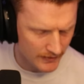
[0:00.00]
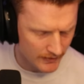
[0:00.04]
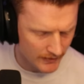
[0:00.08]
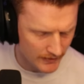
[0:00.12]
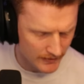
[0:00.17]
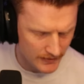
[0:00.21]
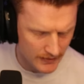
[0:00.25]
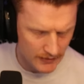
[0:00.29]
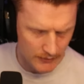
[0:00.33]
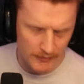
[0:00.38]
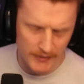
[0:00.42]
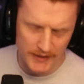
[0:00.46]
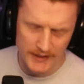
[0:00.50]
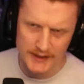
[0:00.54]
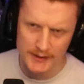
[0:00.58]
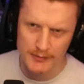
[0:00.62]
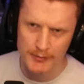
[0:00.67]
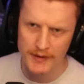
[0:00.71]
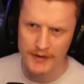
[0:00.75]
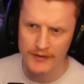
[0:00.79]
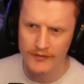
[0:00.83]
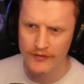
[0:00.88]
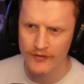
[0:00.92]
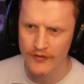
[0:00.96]
I don't mean
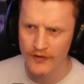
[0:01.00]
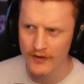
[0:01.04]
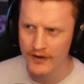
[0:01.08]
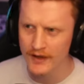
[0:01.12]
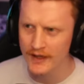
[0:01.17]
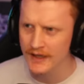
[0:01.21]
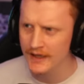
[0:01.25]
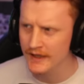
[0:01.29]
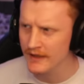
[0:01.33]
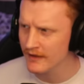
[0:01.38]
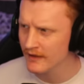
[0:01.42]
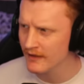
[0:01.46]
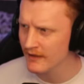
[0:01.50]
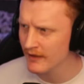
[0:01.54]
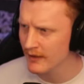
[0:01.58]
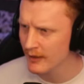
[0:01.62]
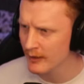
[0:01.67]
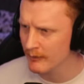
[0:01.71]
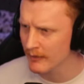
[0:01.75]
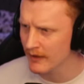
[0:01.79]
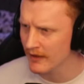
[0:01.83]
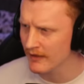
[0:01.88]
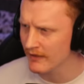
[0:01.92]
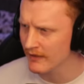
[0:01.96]
to be funny
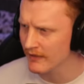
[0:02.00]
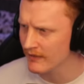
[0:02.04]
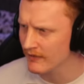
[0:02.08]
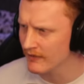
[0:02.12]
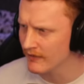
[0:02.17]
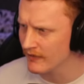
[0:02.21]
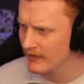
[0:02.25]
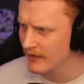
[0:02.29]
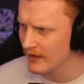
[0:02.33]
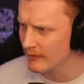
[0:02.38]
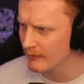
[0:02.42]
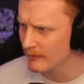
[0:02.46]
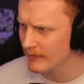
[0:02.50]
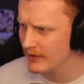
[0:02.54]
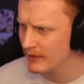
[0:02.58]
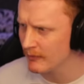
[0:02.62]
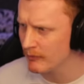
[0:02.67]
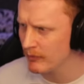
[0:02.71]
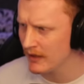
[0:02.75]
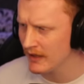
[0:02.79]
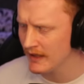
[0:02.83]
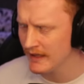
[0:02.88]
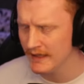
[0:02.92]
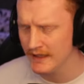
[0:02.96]
about that, but
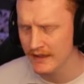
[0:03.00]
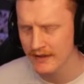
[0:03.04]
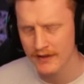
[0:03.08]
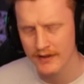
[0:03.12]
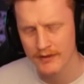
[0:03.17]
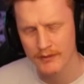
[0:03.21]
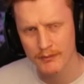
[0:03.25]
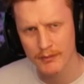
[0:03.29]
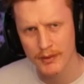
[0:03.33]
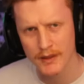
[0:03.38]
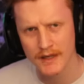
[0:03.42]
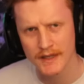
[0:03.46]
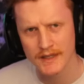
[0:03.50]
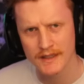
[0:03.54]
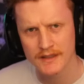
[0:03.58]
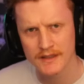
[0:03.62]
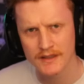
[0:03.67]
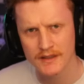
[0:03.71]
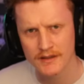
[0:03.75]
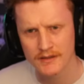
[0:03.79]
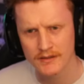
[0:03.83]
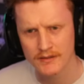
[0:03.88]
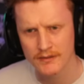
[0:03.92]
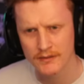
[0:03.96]
the
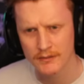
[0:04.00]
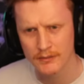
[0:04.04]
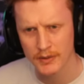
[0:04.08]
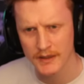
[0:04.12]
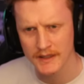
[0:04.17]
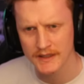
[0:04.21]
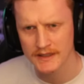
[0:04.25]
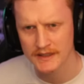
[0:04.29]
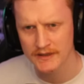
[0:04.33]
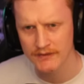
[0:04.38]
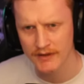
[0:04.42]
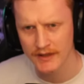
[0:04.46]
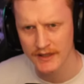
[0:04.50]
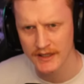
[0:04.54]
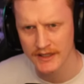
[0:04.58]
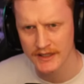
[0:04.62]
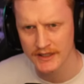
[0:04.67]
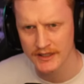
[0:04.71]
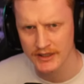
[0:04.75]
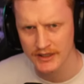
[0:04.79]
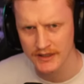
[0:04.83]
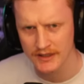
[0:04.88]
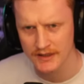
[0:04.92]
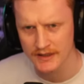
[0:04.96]
Pledge of
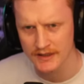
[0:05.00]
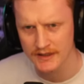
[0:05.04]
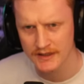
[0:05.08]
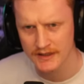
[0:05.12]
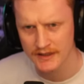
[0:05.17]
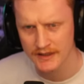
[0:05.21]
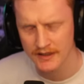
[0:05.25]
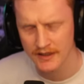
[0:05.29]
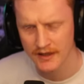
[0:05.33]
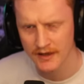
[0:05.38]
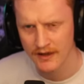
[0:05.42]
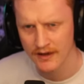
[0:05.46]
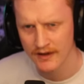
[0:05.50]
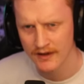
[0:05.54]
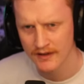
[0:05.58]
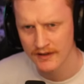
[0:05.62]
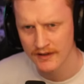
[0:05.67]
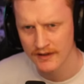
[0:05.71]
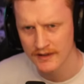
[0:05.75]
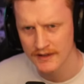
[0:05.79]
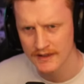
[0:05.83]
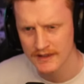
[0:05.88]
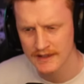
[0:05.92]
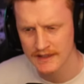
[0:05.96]
Allegiance
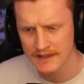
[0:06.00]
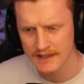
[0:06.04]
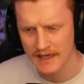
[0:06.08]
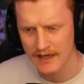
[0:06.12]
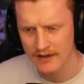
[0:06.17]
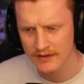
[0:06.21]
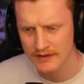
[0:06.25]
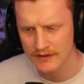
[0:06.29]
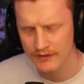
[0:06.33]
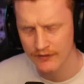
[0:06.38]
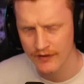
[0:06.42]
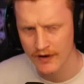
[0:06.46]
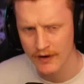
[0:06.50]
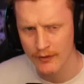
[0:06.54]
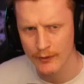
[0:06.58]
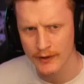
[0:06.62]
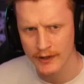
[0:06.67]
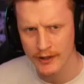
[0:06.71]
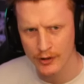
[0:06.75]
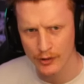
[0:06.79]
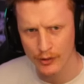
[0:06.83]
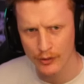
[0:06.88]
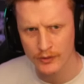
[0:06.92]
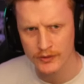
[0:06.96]
sounds
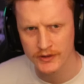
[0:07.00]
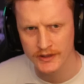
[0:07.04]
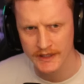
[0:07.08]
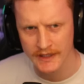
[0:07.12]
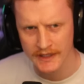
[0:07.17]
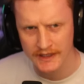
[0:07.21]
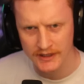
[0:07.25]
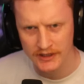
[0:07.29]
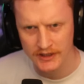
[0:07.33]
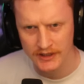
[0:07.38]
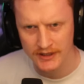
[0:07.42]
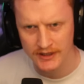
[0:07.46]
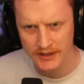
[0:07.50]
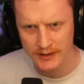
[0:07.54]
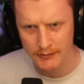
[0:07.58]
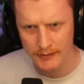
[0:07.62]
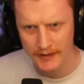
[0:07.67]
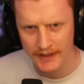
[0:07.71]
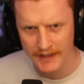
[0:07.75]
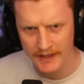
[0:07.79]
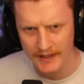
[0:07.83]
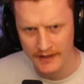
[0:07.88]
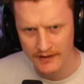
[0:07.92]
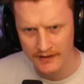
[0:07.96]
very cultish to
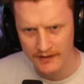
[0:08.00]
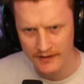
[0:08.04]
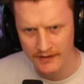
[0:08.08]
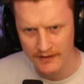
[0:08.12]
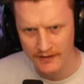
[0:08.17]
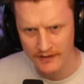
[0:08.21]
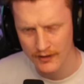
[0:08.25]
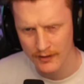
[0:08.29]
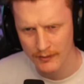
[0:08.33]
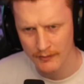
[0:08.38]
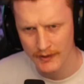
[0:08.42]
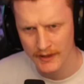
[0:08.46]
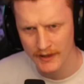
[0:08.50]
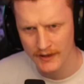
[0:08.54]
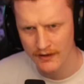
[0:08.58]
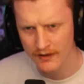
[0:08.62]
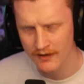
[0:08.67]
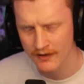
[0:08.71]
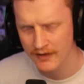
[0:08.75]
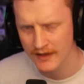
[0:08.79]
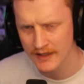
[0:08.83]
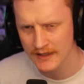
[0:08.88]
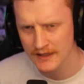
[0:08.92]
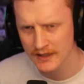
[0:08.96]
me. You know what I mean?
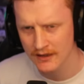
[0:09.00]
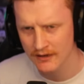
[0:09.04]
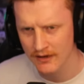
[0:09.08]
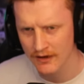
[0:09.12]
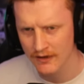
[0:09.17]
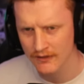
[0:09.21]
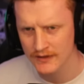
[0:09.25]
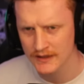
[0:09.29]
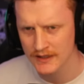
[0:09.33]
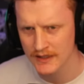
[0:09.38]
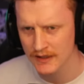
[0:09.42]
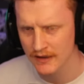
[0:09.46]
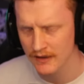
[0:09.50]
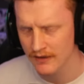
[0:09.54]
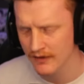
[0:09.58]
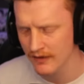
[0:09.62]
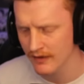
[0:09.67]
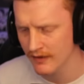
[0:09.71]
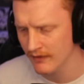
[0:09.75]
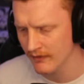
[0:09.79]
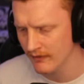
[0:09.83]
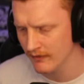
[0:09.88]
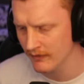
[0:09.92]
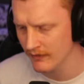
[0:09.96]
Like, there's
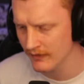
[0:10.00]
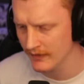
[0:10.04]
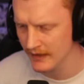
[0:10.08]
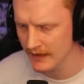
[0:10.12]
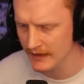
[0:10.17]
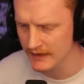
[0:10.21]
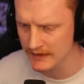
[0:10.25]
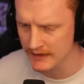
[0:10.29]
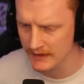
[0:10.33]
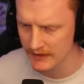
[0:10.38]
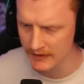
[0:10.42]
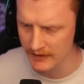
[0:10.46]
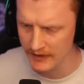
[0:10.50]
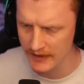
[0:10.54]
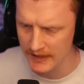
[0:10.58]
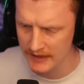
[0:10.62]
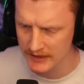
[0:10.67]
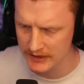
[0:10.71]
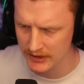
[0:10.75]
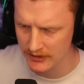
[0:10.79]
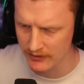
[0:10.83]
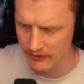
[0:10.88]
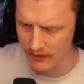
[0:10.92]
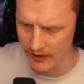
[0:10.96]
the
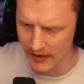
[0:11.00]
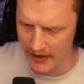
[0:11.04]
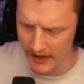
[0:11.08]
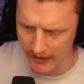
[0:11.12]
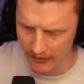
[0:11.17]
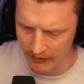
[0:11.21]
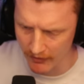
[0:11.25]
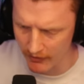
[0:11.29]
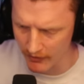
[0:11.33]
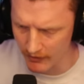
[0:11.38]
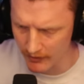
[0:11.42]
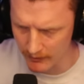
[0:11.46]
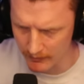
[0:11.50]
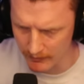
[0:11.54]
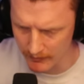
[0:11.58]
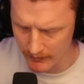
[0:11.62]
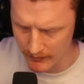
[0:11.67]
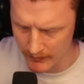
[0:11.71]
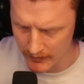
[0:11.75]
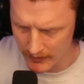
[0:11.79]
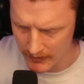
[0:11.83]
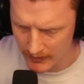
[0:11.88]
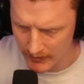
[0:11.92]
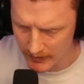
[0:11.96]
national
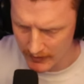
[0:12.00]
anthem.